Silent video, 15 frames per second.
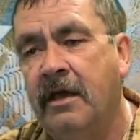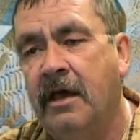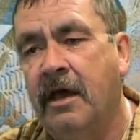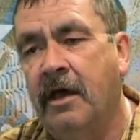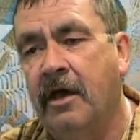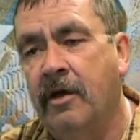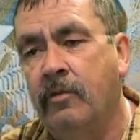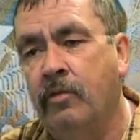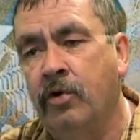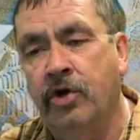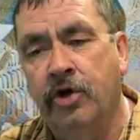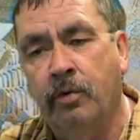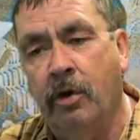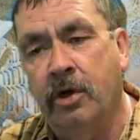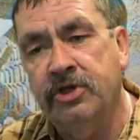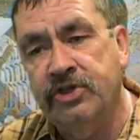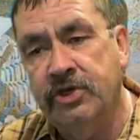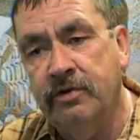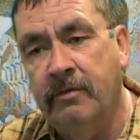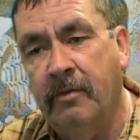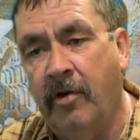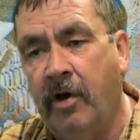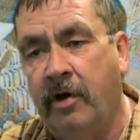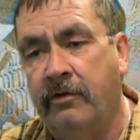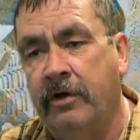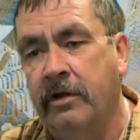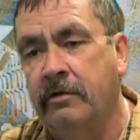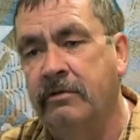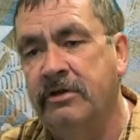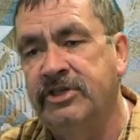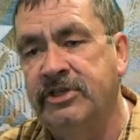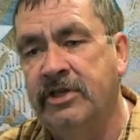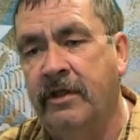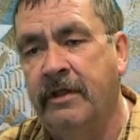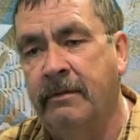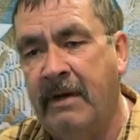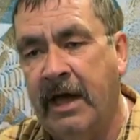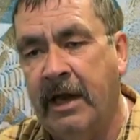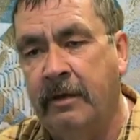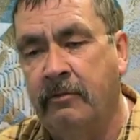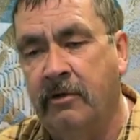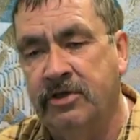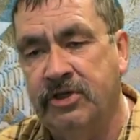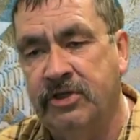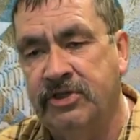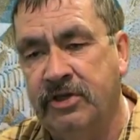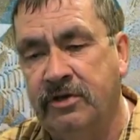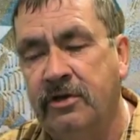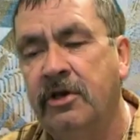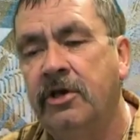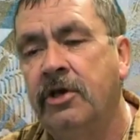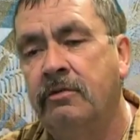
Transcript: World War Two memorial, which is on the Mall in Washington,